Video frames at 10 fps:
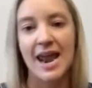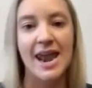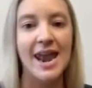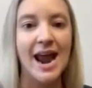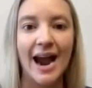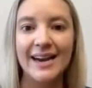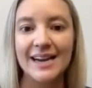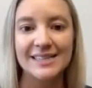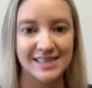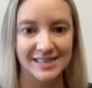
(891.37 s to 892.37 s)
9
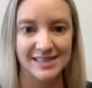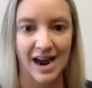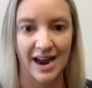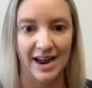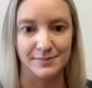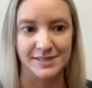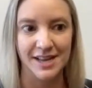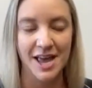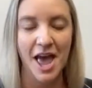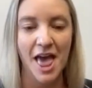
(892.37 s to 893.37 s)
out of 10 times
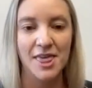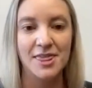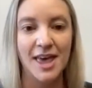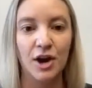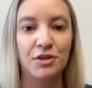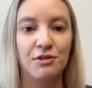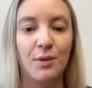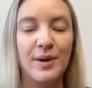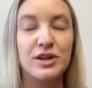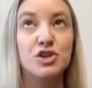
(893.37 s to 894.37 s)
they are
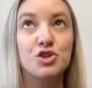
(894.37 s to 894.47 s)
throwing